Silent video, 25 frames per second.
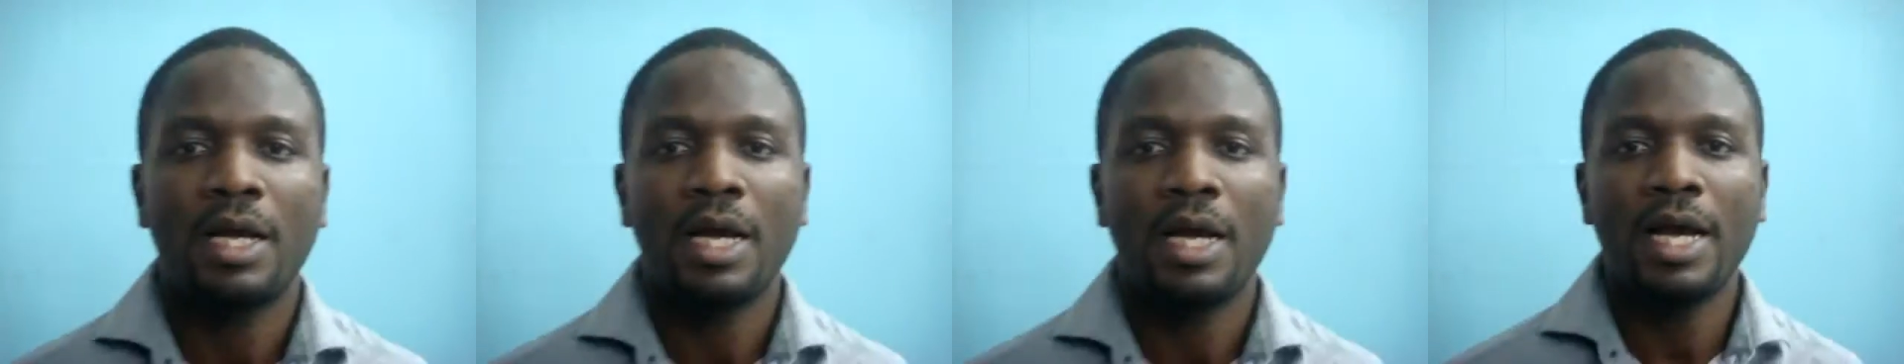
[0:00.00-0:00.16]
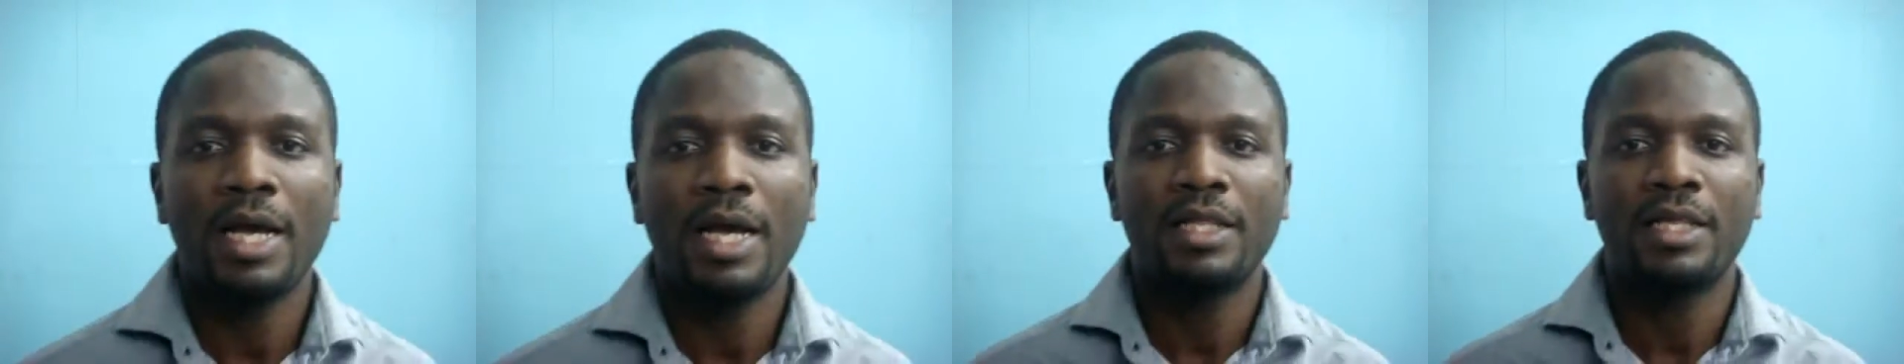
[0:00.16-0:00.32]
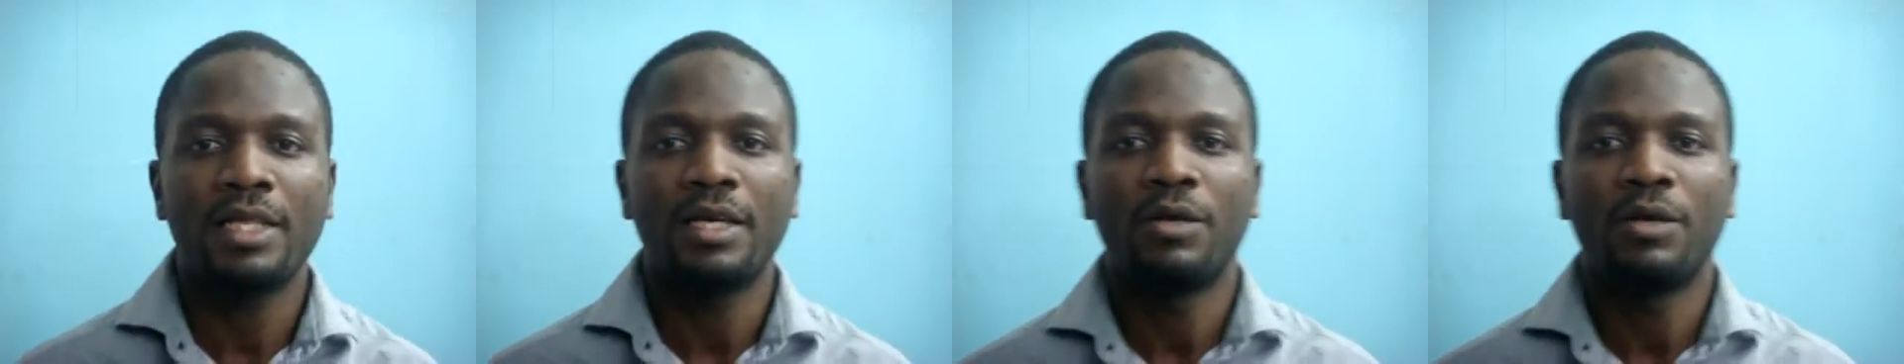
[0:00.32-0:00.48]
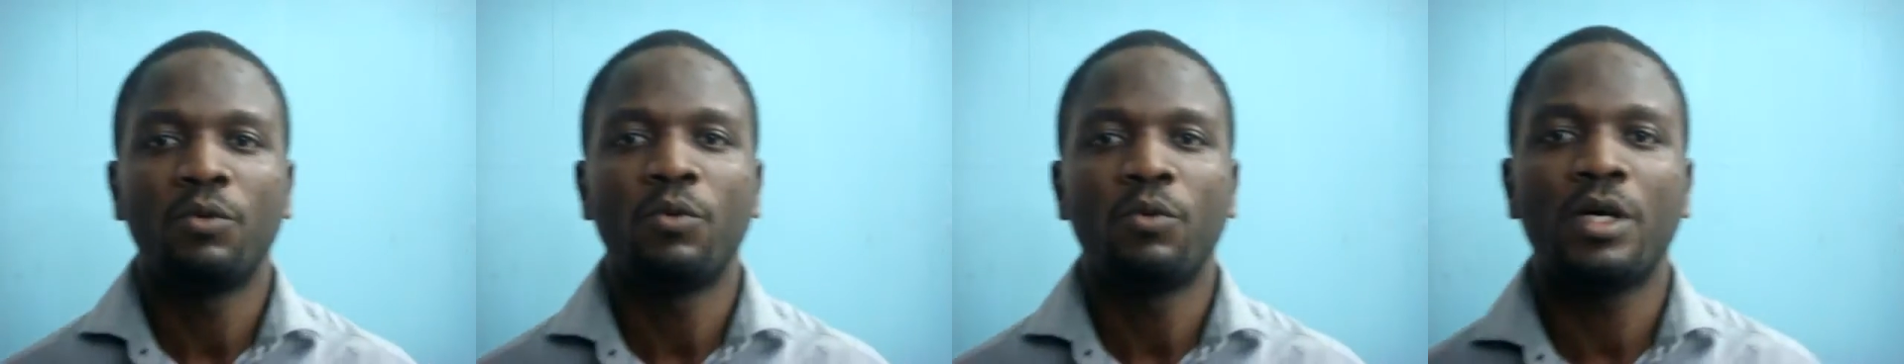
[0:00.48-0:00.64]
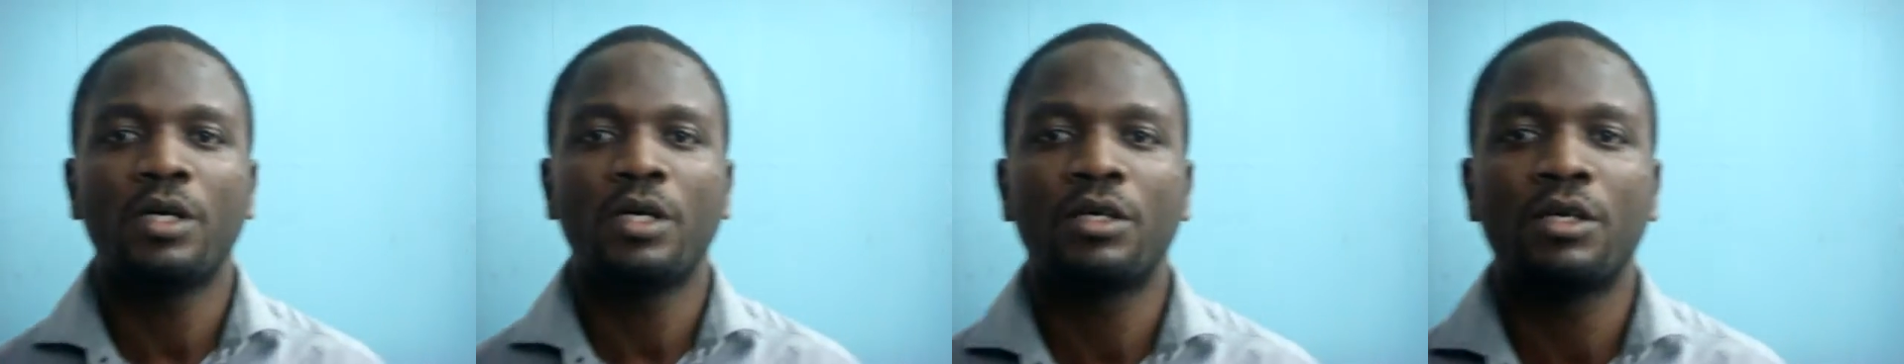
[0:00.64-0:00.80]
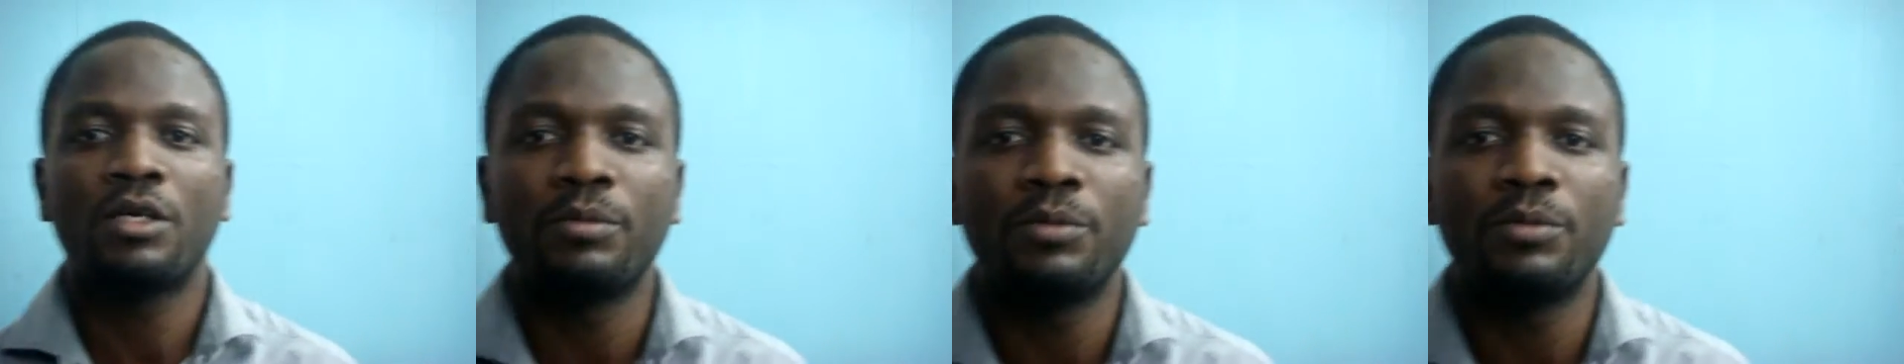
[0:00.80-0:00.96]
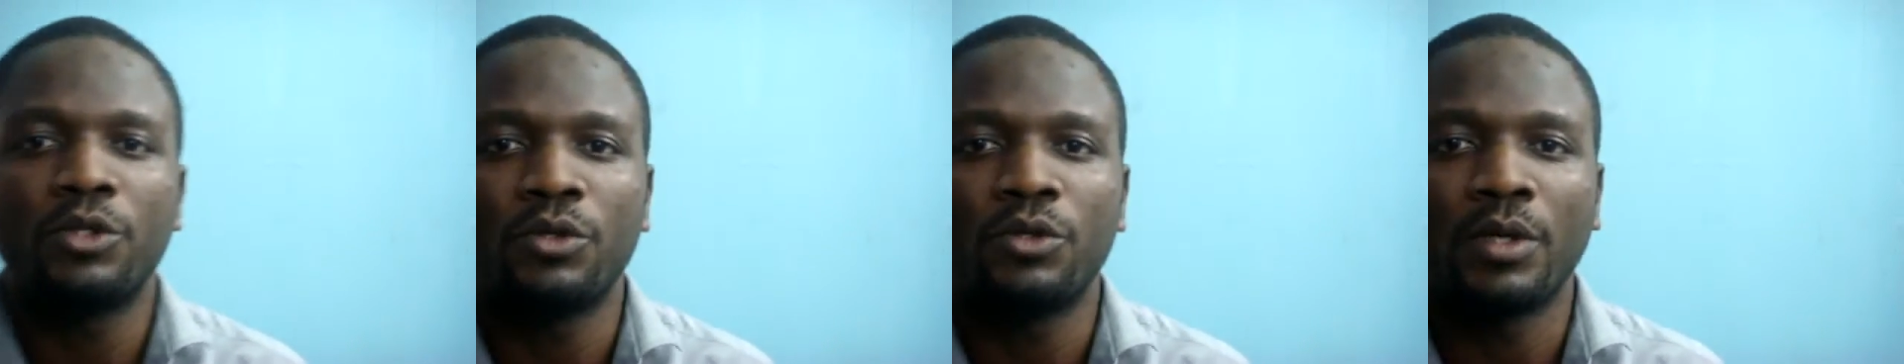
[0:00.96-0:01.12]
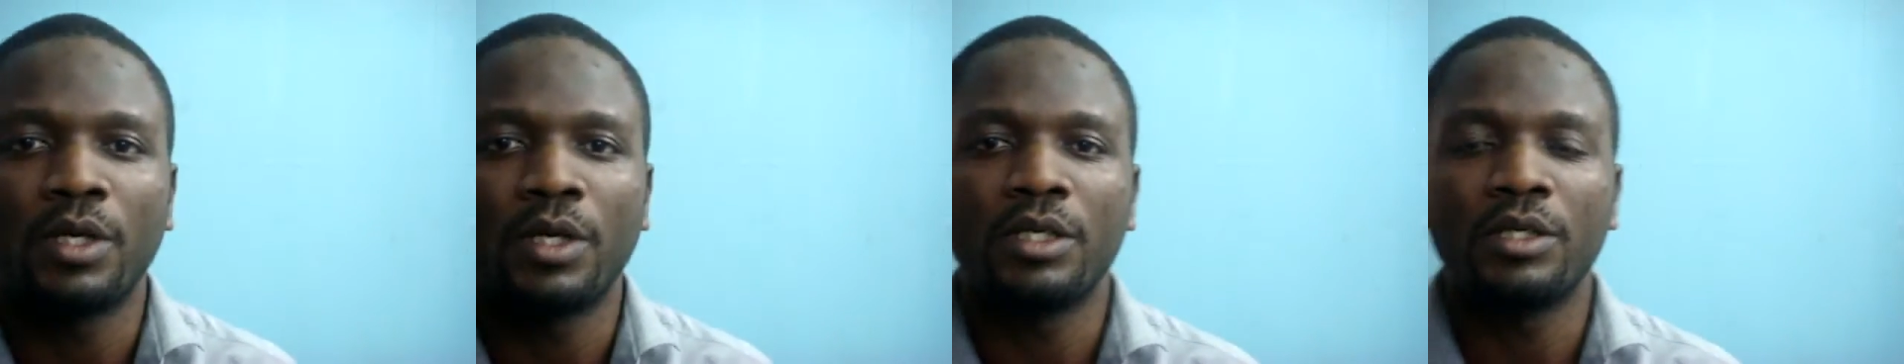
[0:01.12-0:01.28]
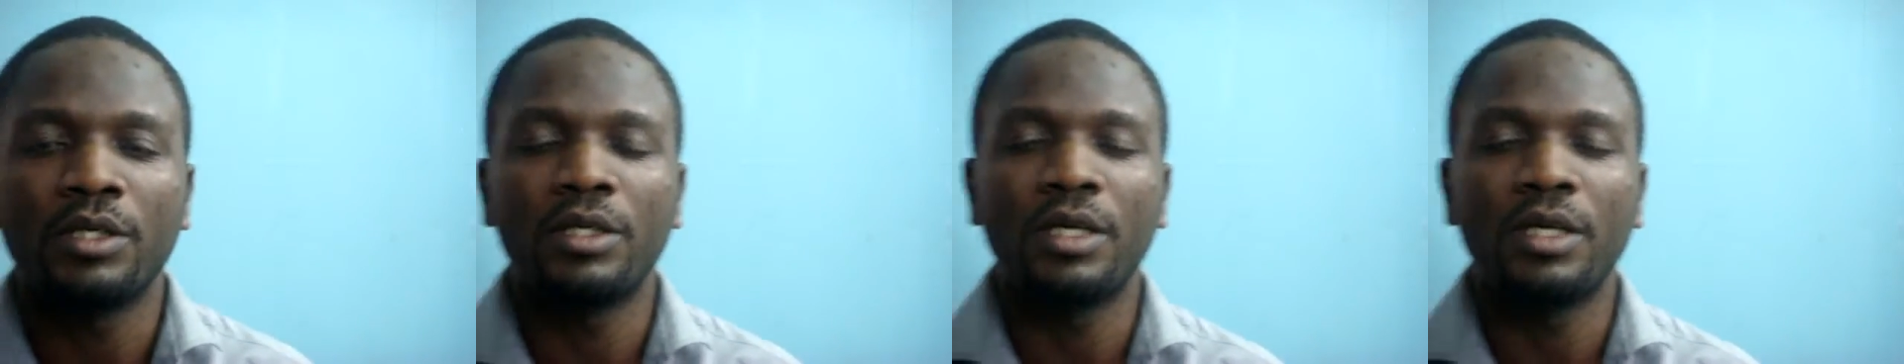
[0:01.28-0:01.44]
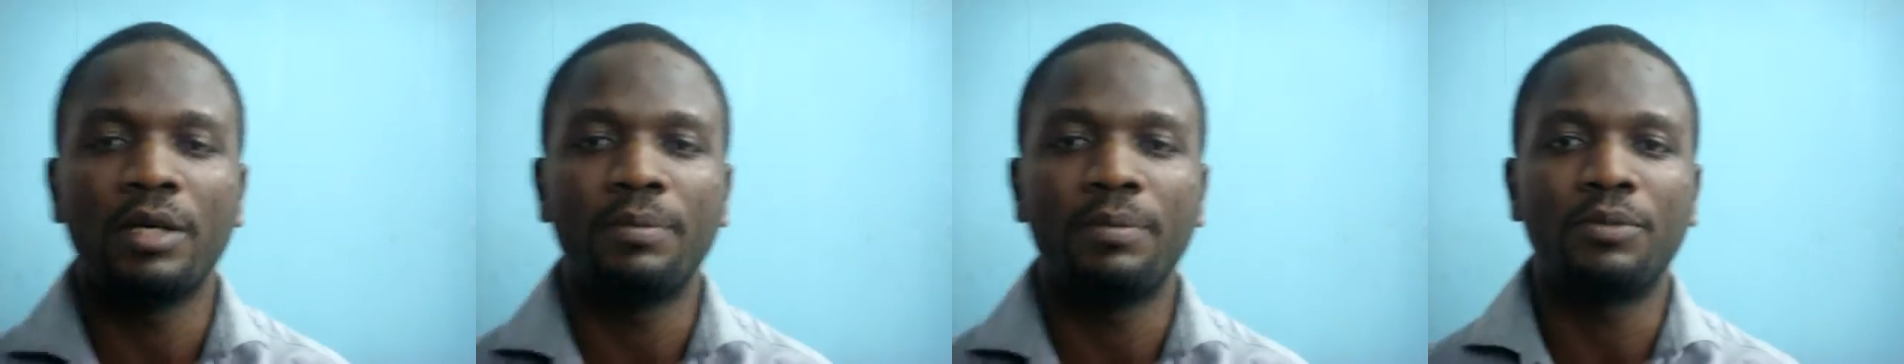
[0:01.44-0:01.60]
Hi there, and welcome to another